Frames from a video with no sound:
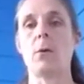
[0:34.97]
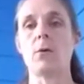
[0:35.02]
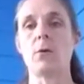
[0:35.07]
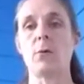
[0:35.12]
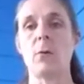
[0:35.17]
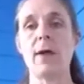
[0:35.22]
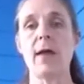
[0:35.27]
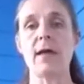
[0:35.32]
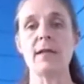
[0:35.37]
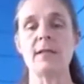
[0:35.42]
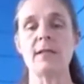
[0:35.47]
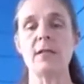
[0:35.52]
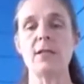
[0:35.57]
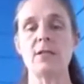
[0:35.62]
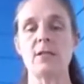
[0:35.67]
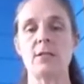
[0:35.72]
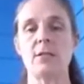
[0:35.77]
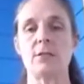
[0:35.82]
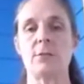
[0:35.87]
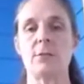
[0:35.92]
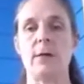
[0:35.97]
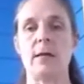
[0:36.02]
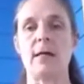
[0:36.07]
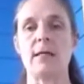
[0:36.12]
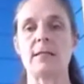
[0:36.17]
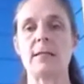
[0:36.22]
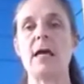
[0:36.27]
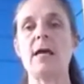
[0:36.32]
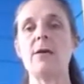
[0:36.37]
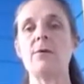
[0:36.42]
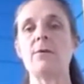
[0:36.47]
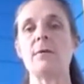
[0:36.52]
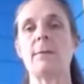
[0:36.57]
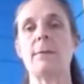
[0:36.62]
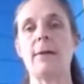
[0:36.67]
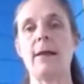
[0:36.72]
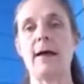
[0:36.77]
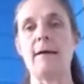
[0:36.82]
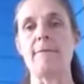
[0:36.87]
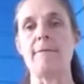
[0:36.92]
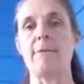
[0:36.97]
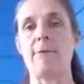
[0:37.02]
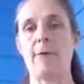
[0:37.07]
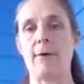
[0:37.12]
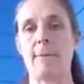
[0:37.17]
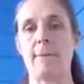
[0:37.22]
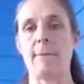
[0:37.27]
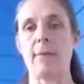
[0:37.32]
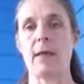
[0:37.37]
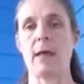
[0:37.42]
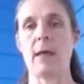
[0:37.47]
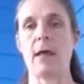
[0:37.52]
The way I teach this trick is I use a platform.